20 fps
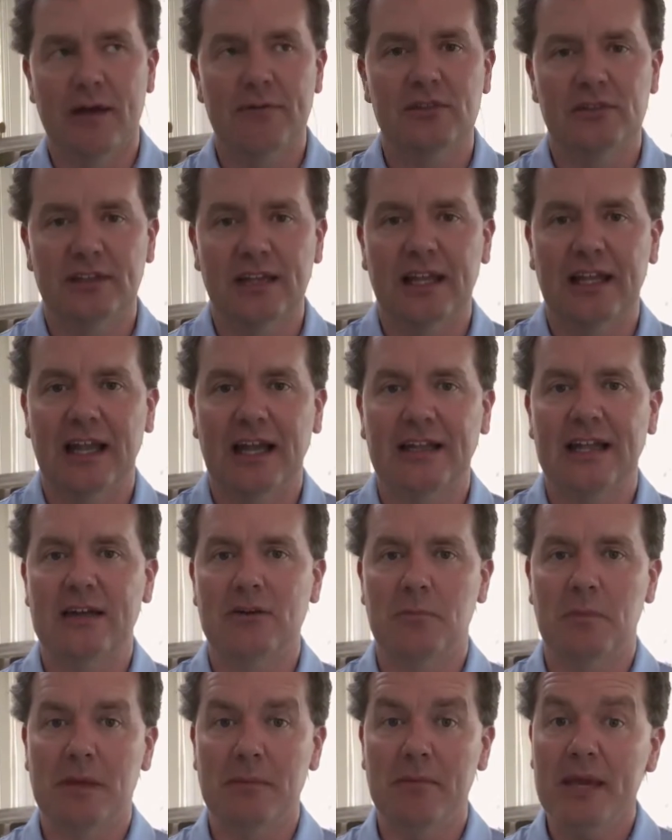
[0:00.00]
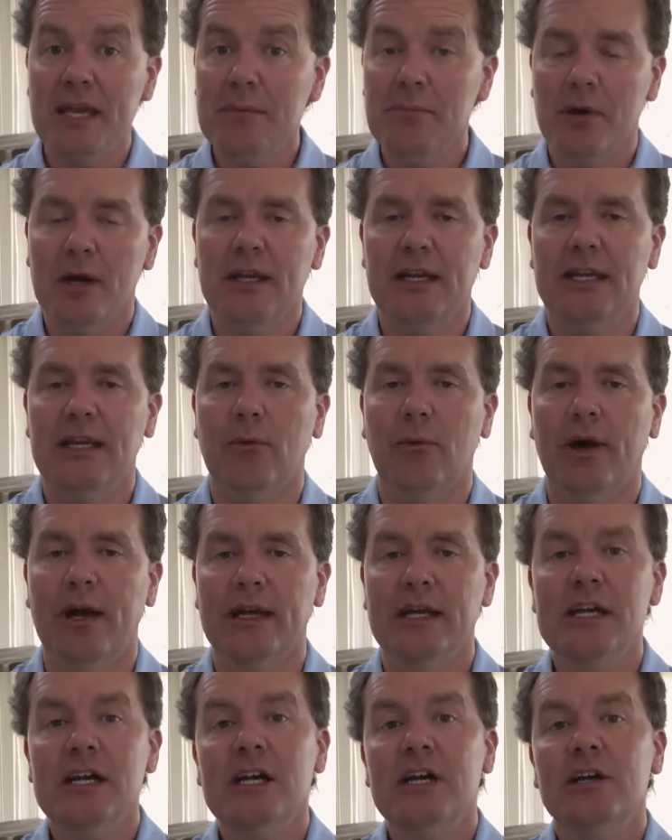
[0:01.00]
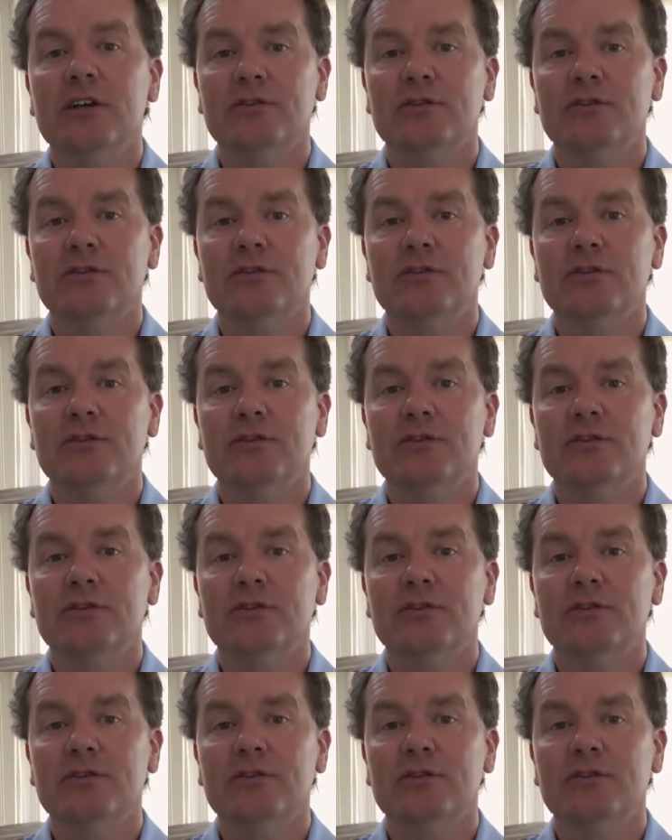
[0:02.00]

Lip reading: Obviously I'd like that to be me, but anyway,